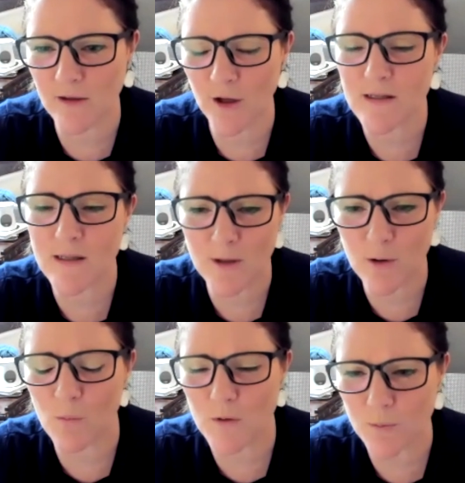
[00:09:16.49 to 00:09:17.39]
You know, some of the
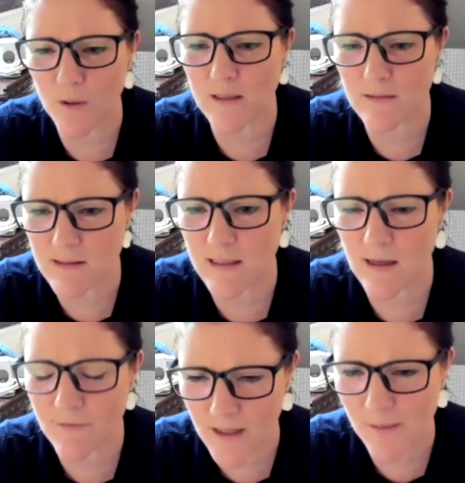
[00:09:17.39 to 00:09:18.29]
corporates putting
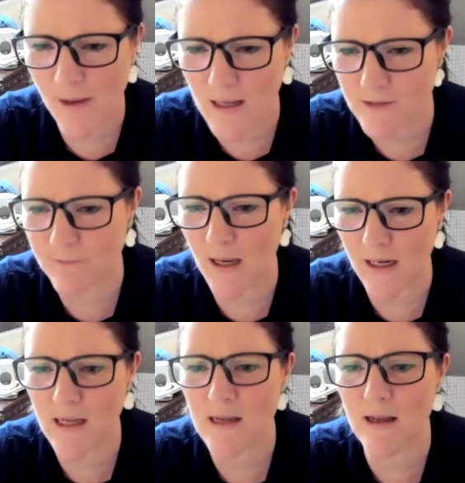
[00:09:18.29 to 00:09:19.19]
significant amounts of
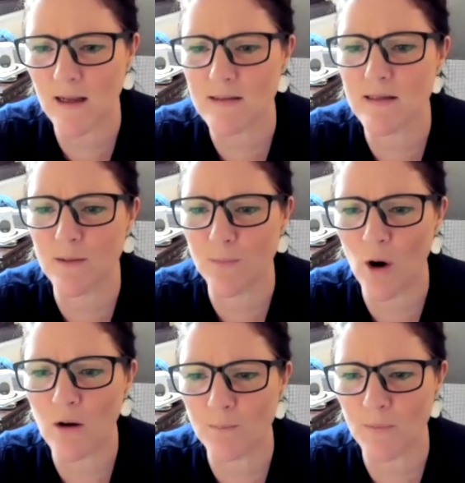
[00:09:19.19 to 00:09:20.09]
money into the
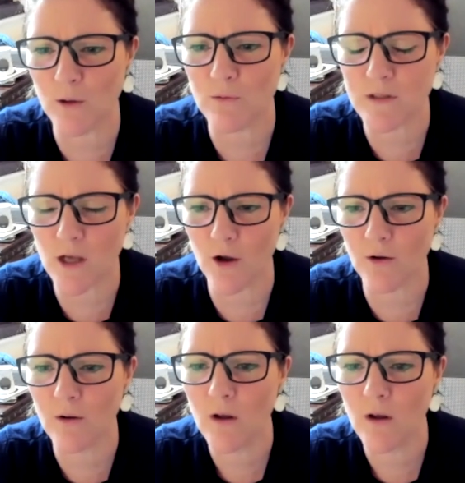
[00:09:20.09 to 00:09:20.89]
pot, but also